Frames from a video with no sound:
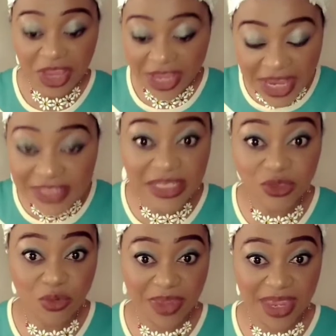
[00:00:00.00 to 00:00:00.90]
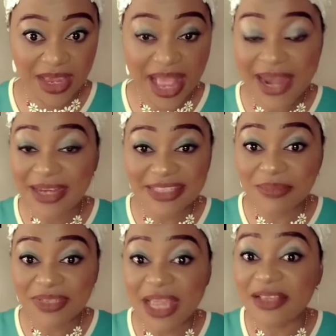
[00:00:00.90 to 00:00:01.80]
easy to make, and at the
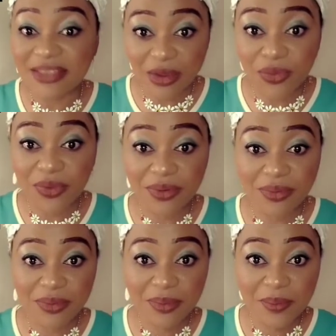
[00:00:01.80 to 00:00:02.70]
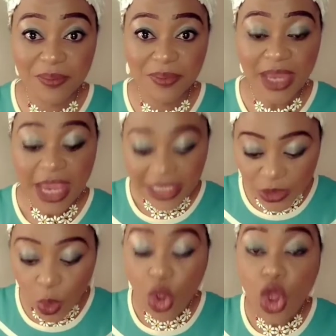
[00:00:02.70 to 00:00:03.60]
same time, it's healthy.
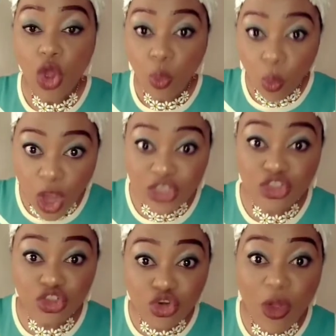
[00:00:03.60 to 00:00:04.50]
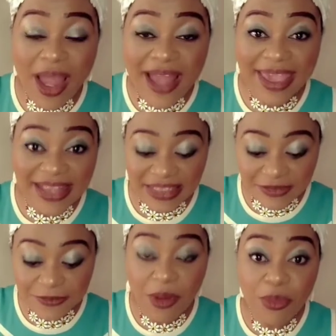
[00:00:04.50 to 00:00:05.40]
So what you are getting
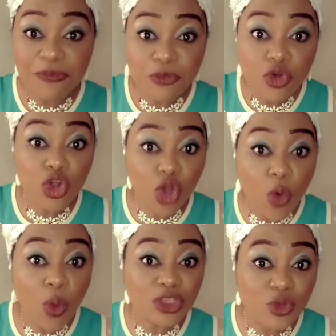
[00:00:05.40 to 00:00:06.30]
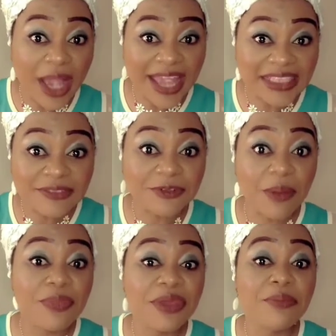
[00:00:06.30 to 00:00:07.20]
from, if you know what you are getting
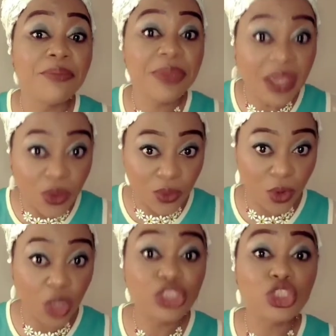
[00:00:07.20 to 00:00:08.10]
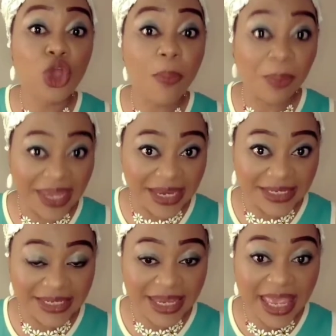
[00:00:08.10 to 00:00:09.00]
from the meal on your
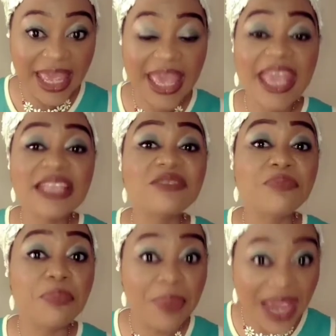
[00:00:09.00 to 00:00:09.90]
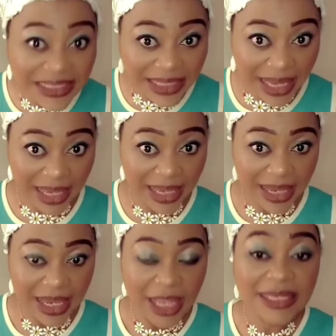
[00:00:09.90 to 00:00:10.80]
plate, is better
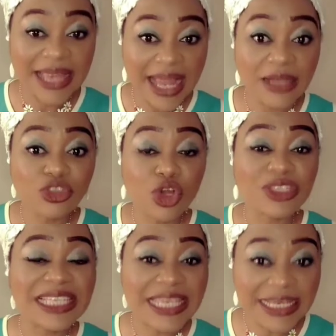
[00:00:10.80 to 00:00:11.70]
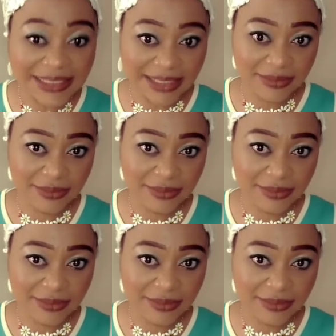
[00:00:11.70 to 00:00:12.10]
than just eating.